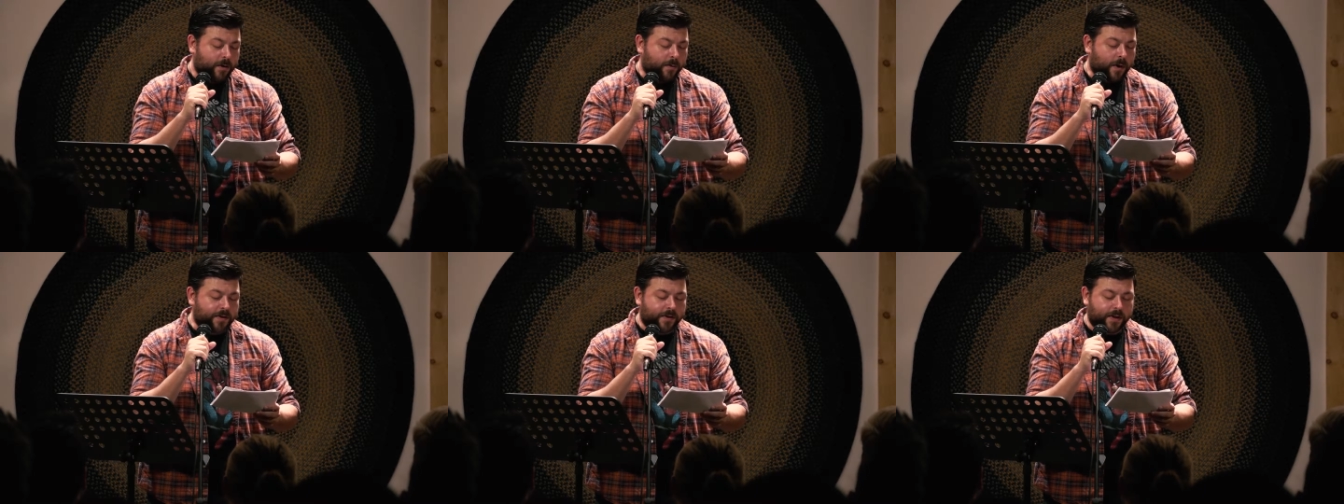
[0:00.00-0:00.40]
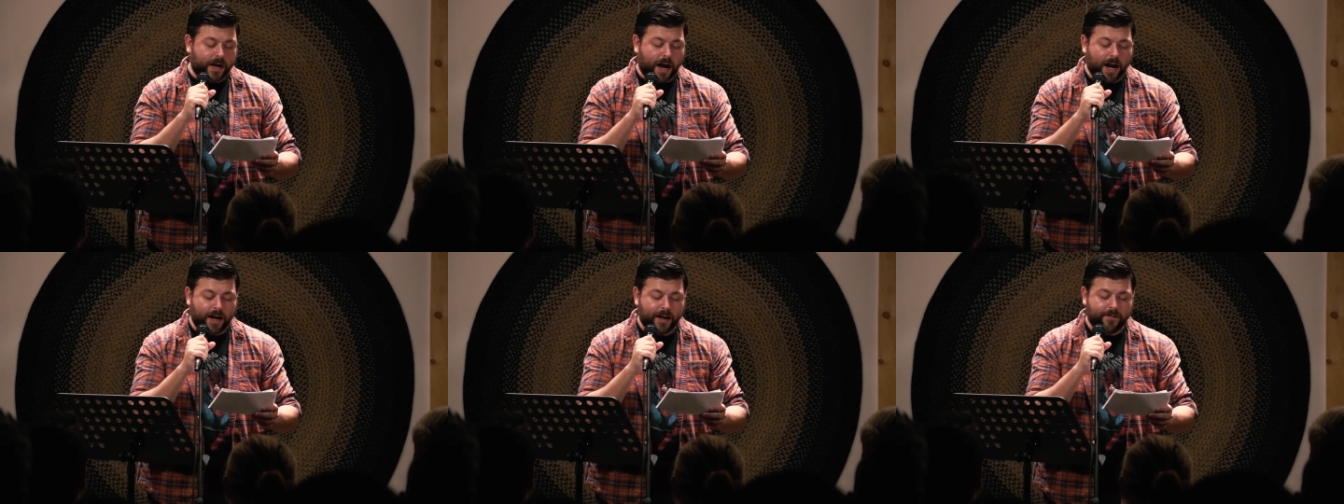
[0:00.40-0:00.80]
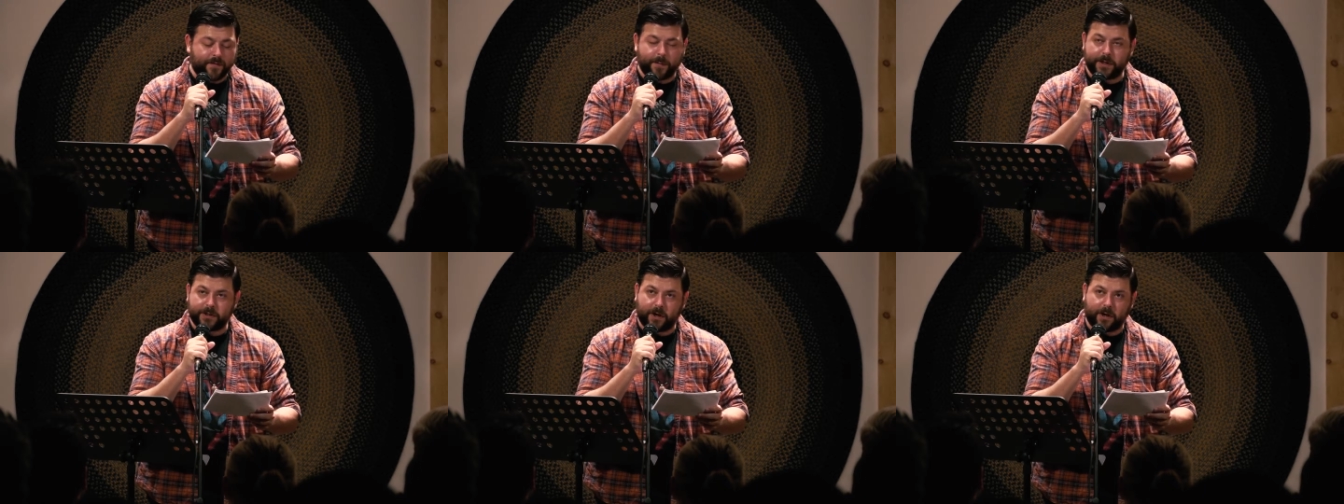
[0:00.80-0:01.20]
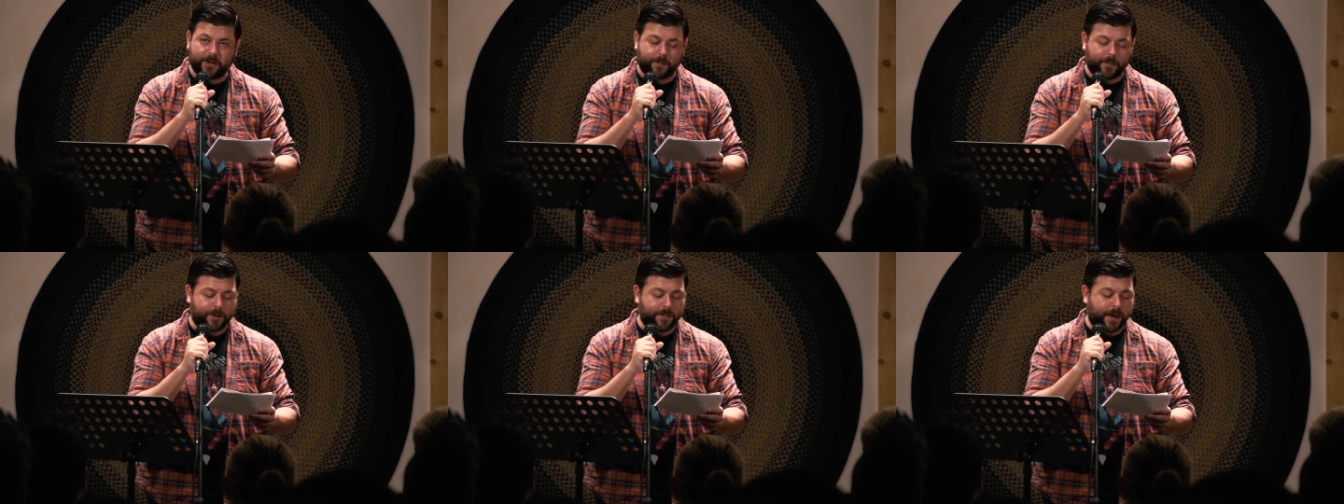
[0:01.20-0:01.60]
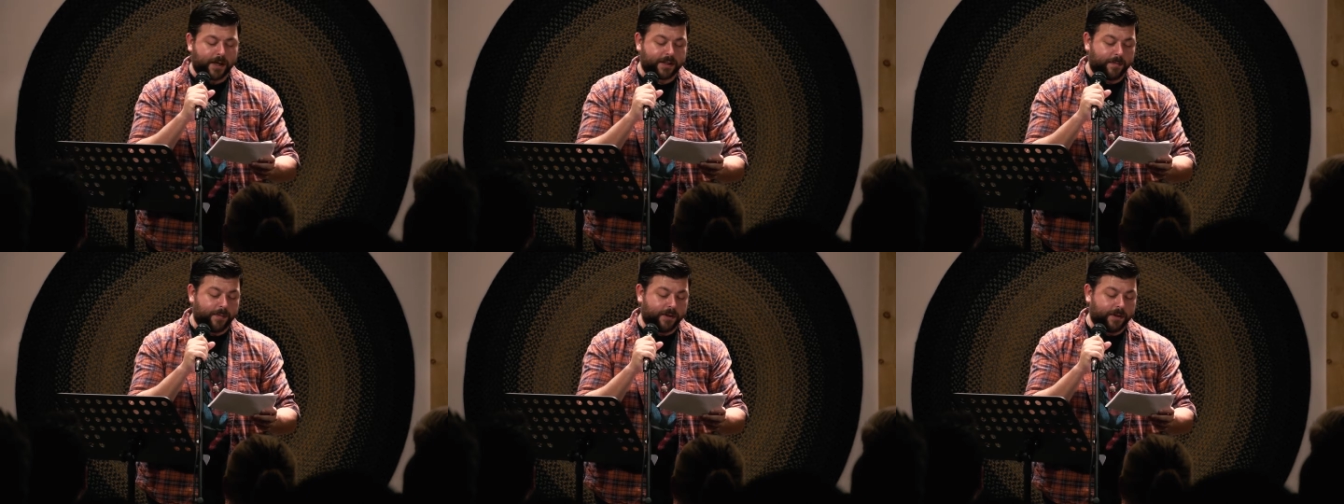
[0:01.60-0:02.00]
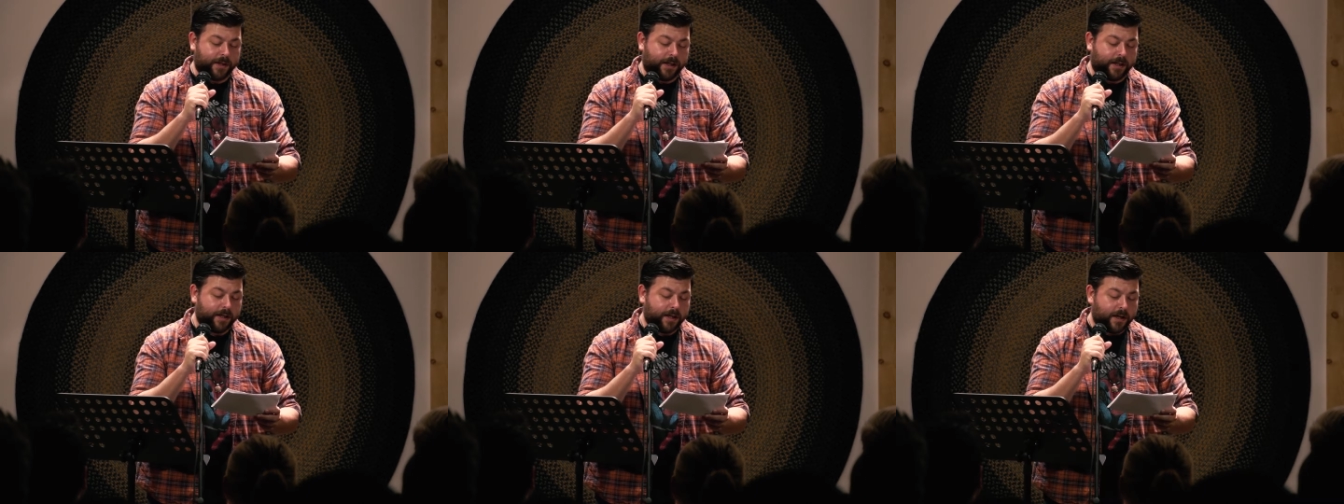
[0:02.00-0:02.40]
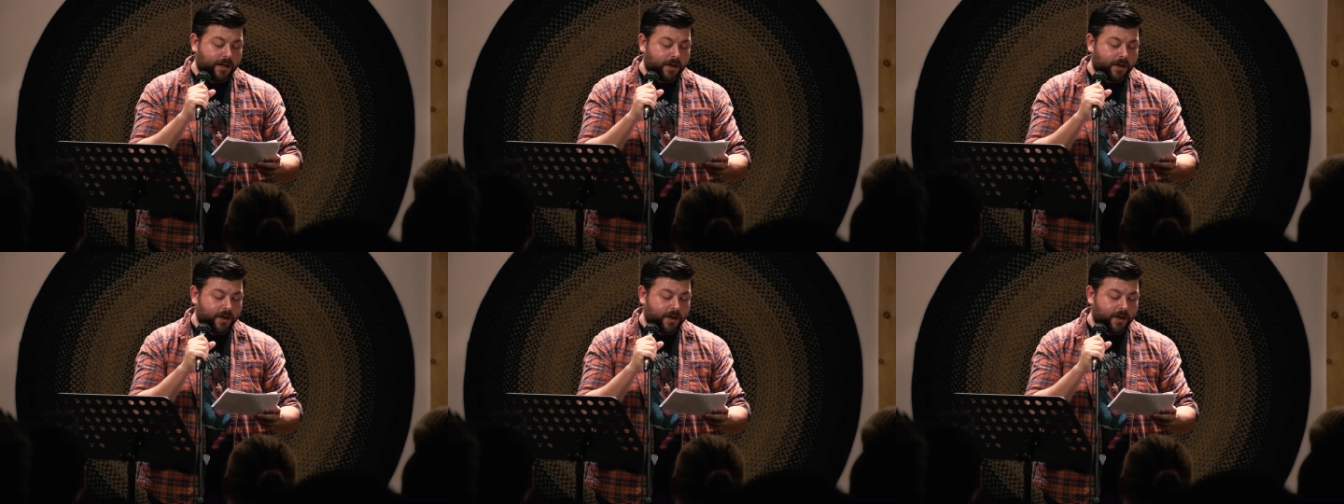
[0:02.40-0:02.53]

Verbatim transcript: Rather than hide from this awesome responsibility,